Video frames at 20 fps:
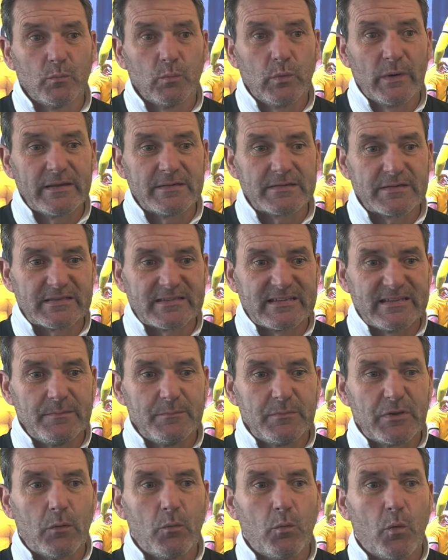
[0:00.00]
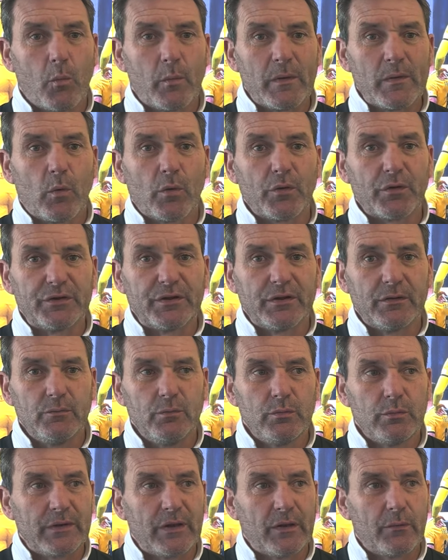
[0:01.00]
we as a team know what we want to do.
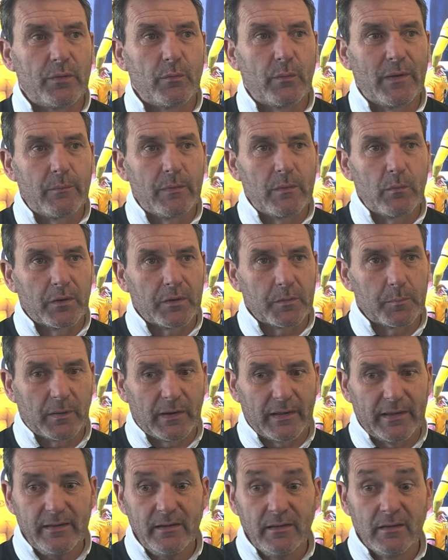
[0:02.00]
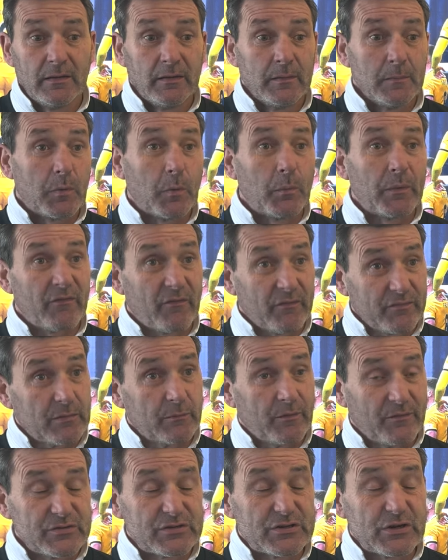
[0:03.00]
We know the way we want to play, but we
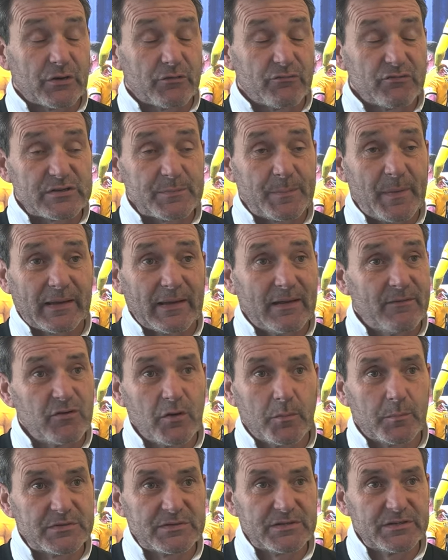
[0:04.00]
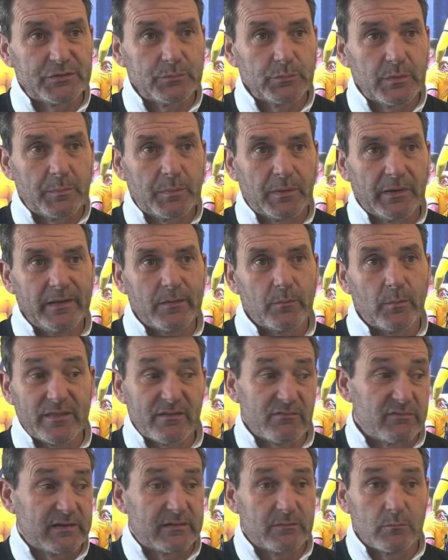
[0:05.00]
obviously got to respect every opposition we play,
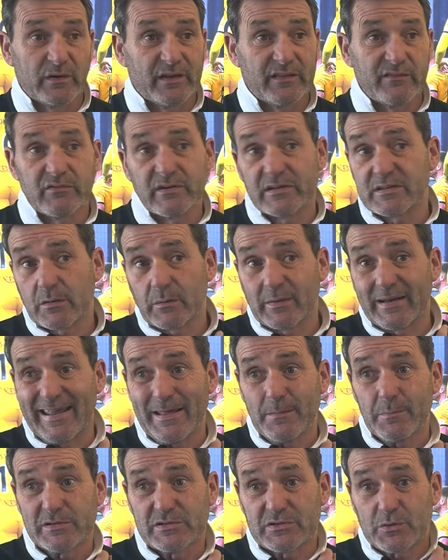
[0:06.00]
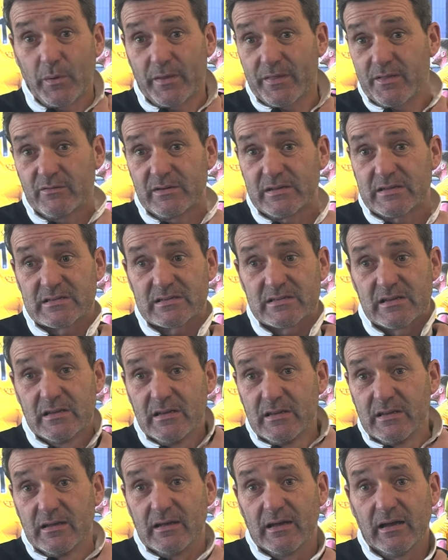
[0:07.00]
whether it whether it's our neighbours or whether it's
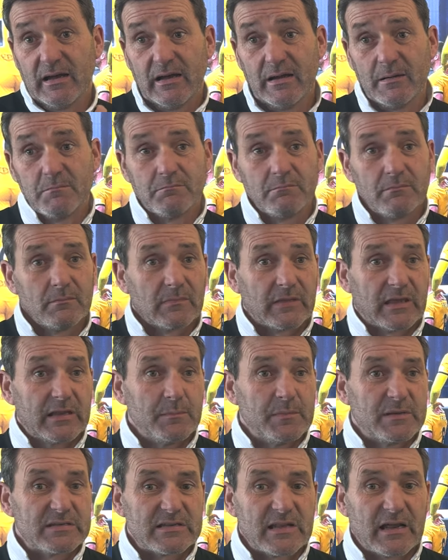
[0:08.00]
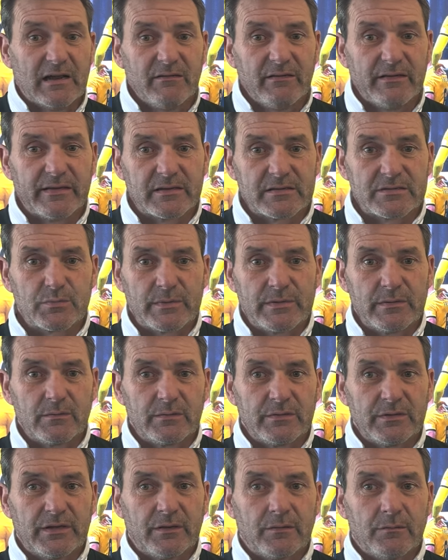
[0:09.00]
um, Kidderminster Harriers. We,
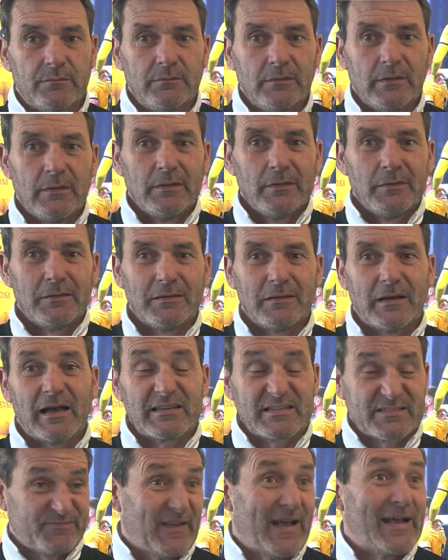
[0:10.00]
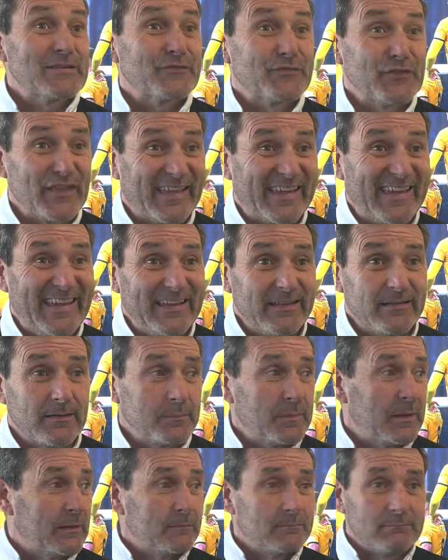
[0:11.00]
you know, as as for the kit, I
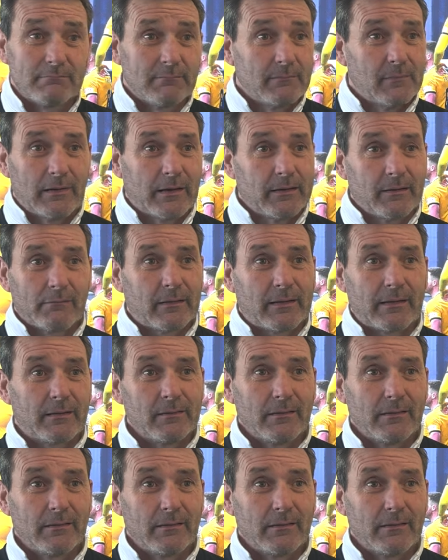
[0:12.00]
mean, I don't